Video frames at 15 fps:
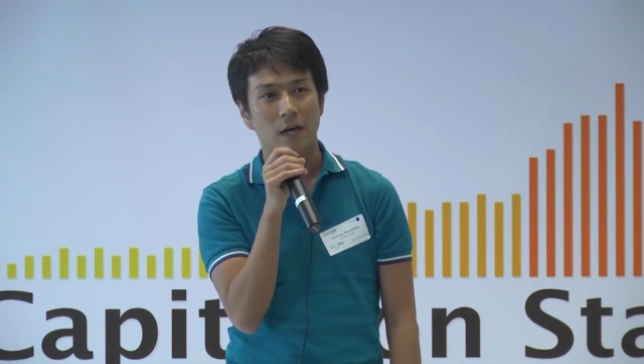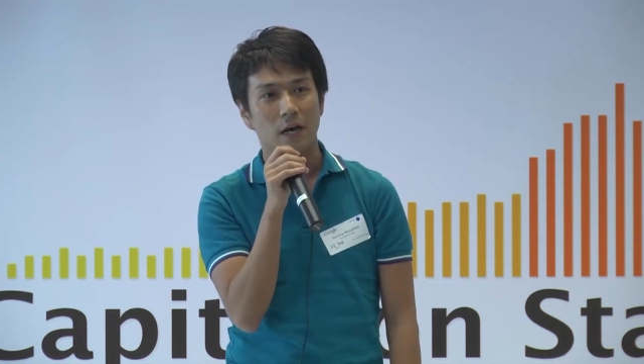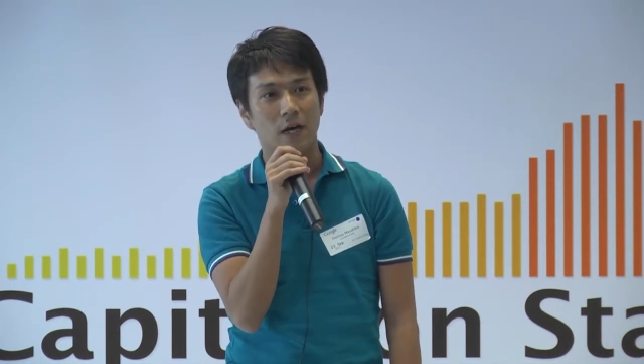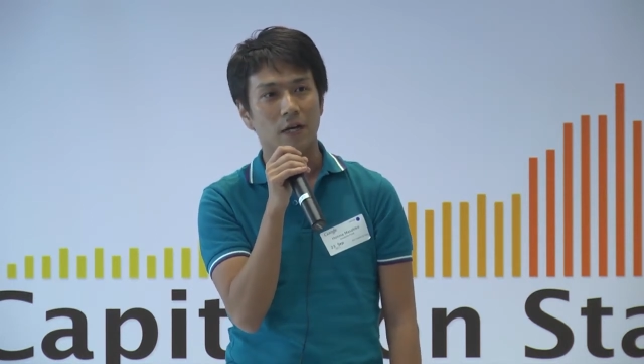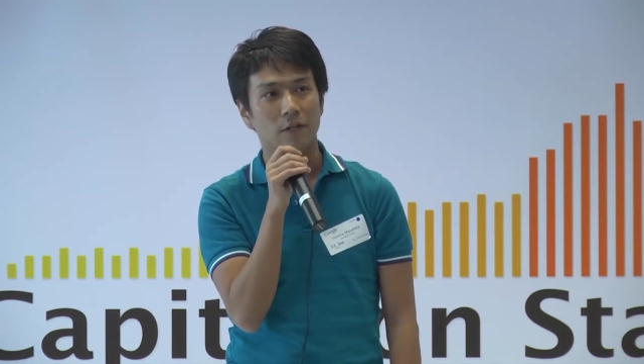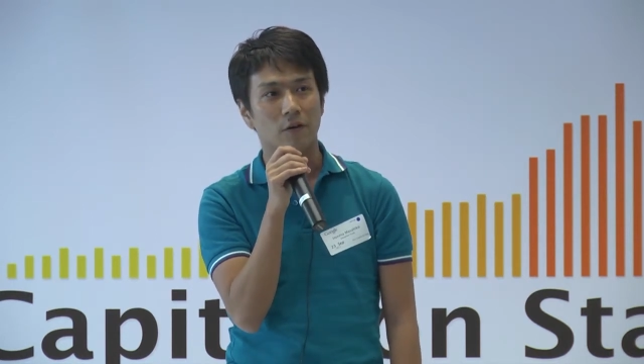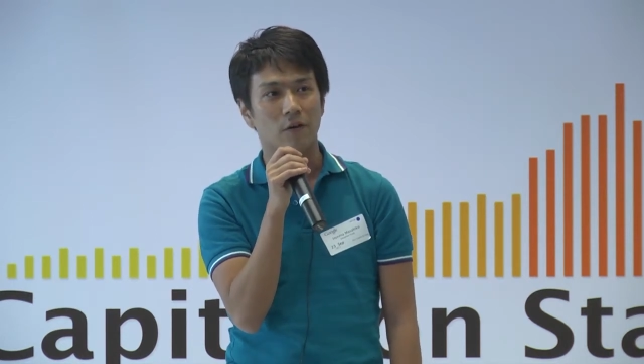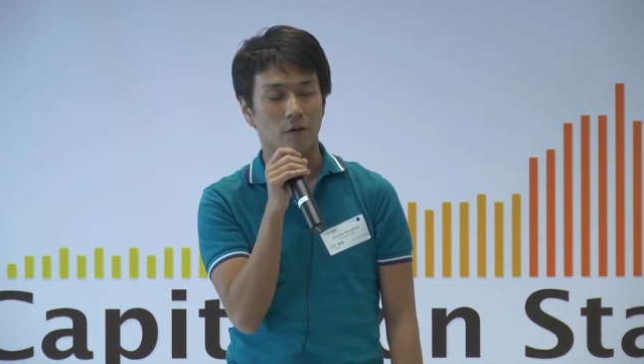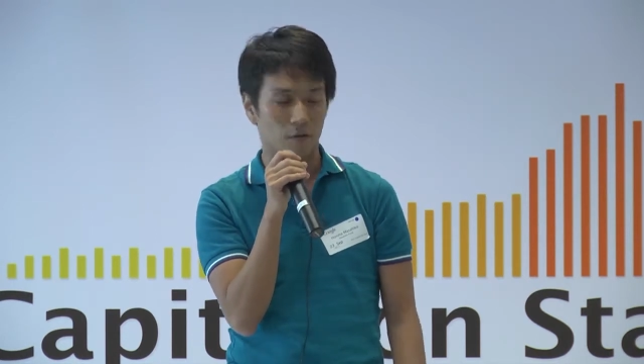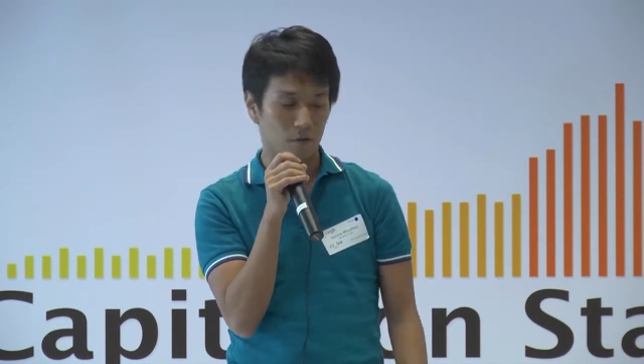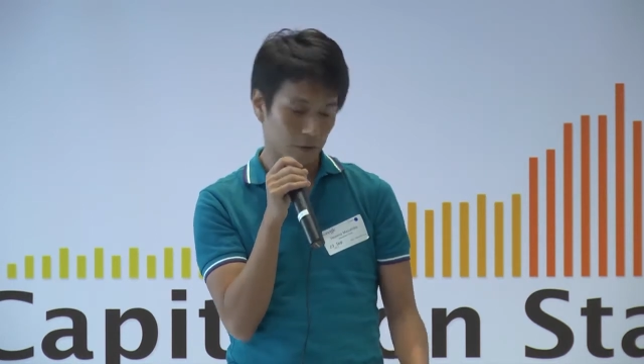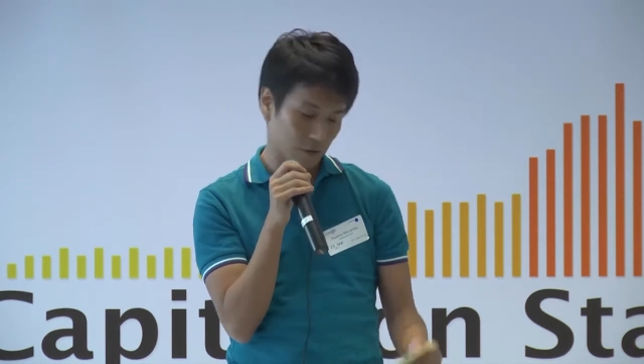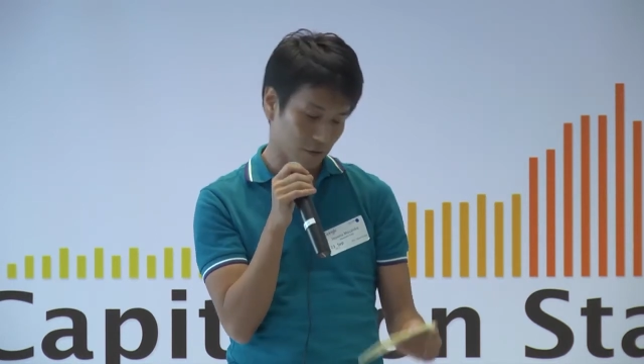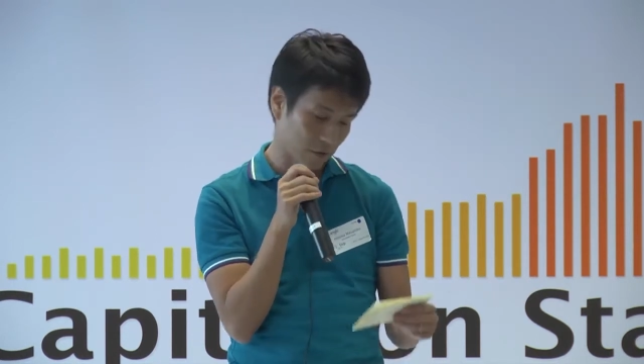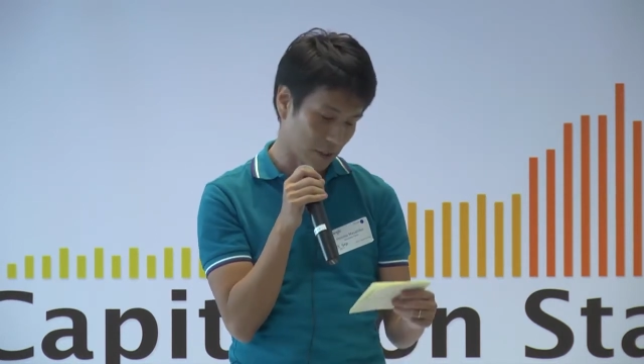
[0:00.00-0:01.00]
and
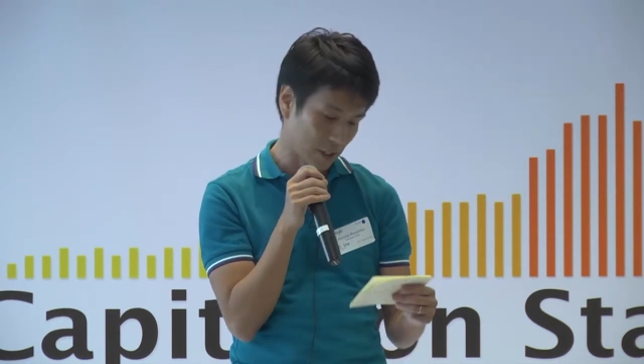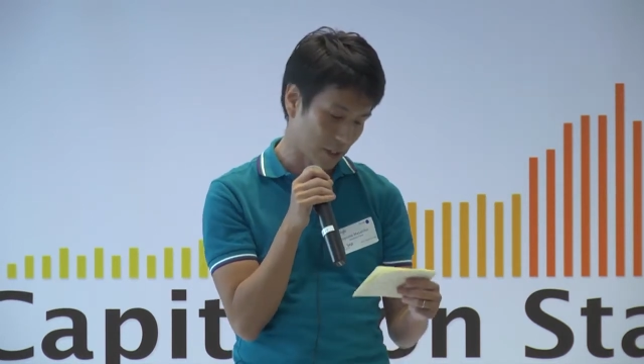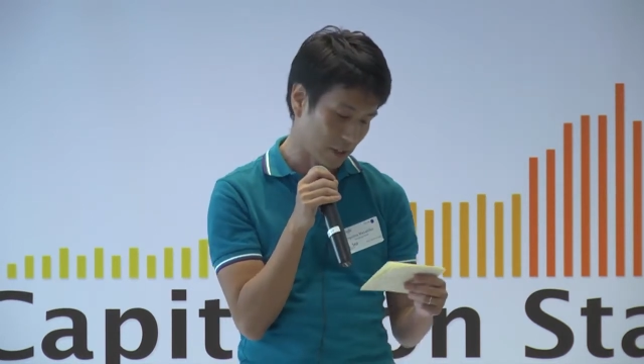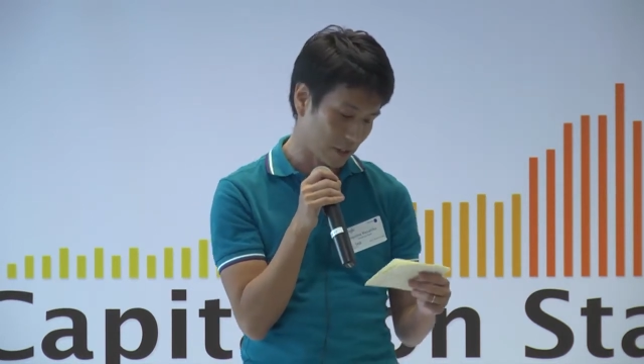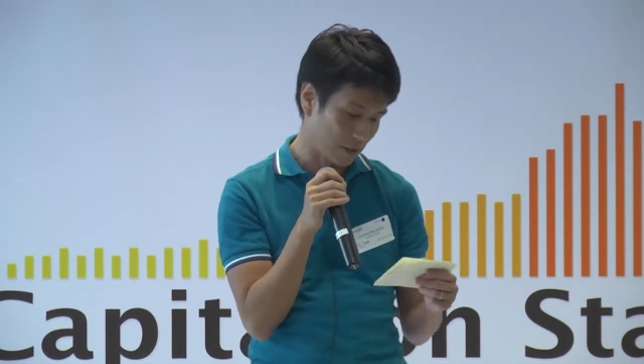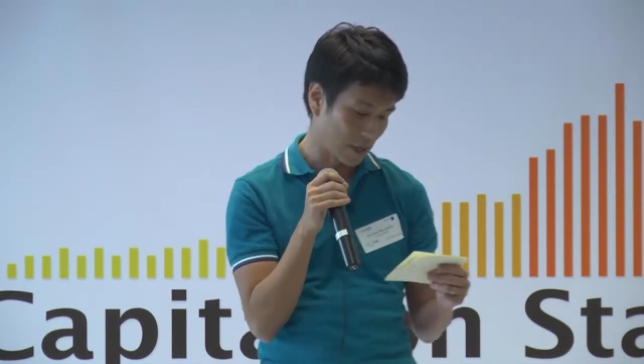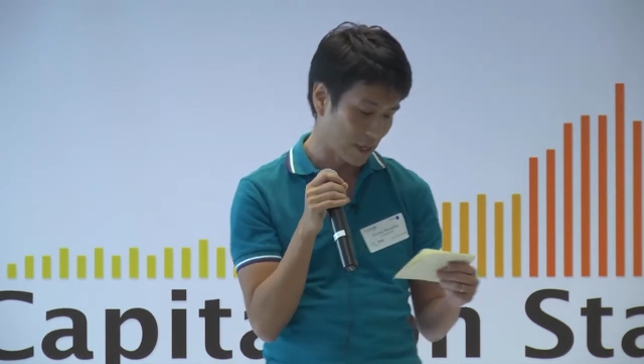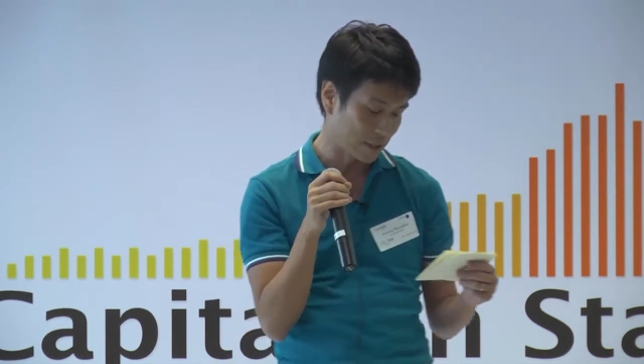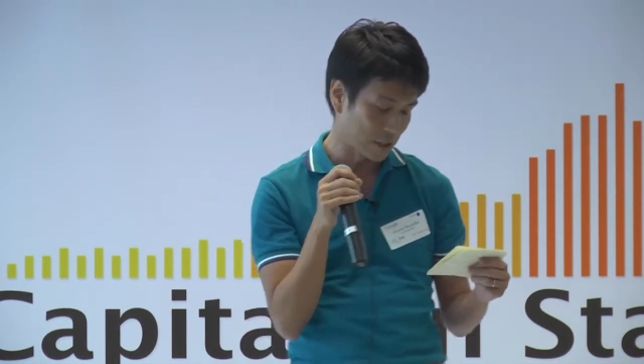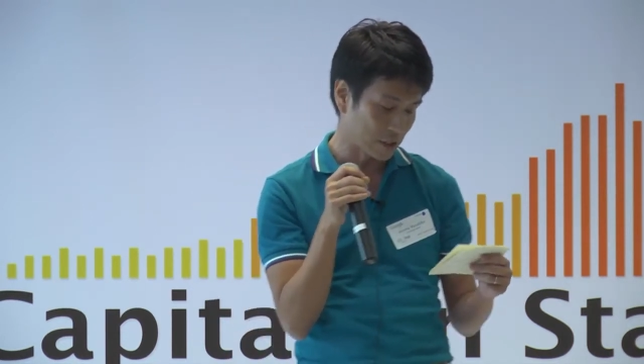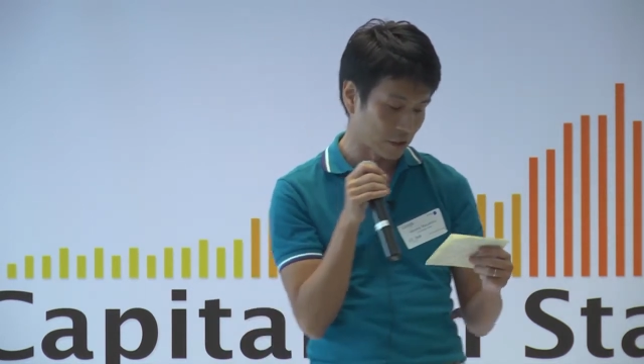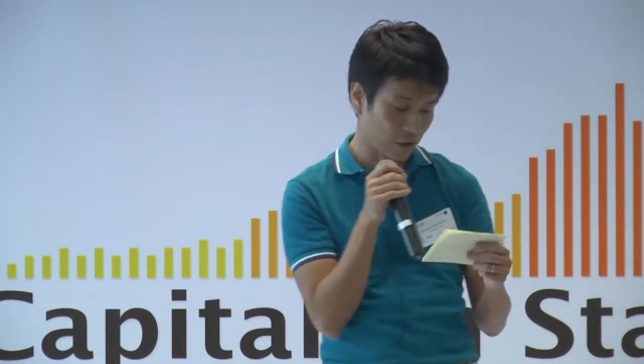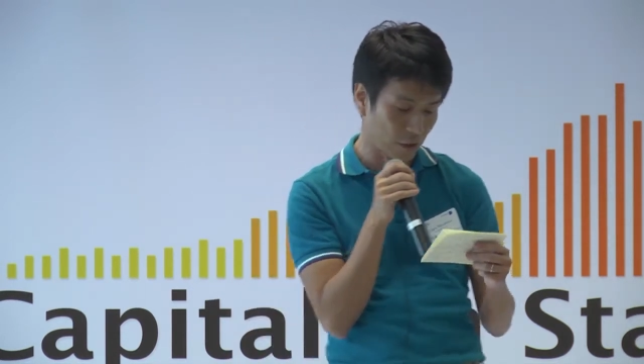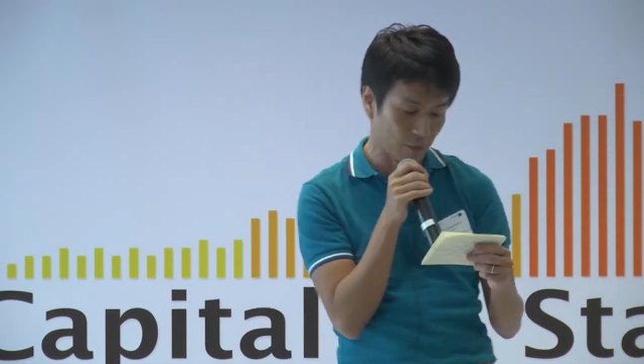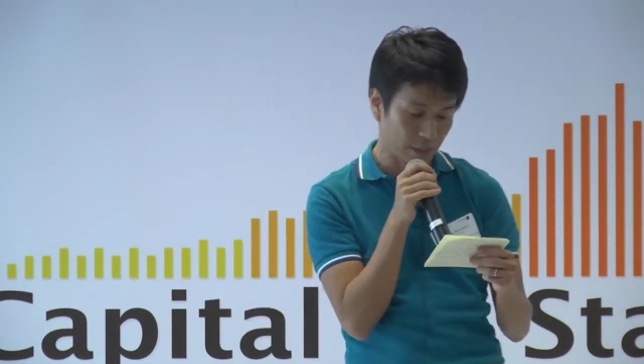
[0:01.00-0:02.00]
also the
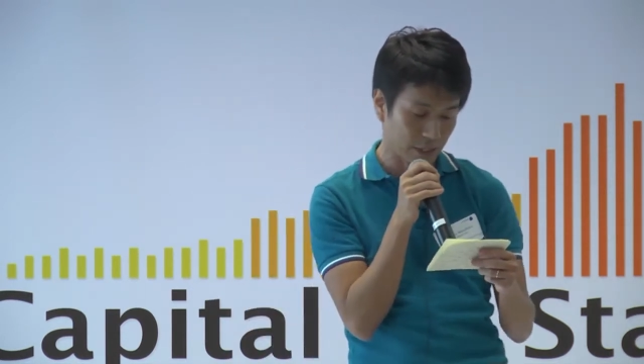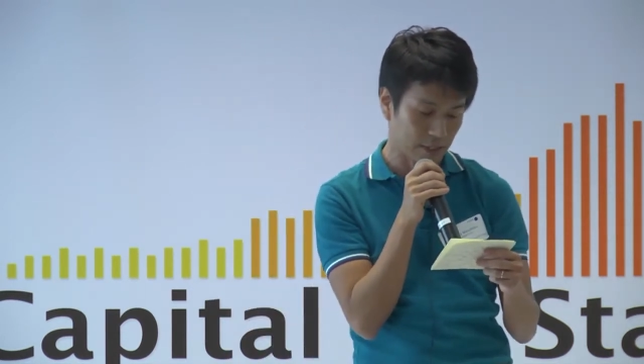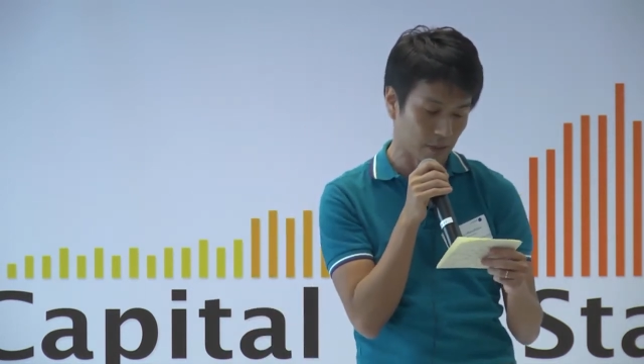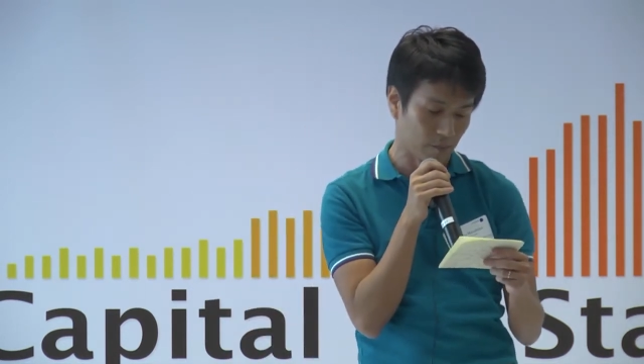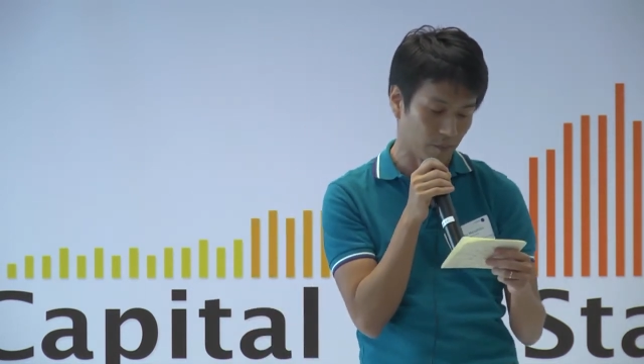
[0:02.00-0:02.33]
largest group in the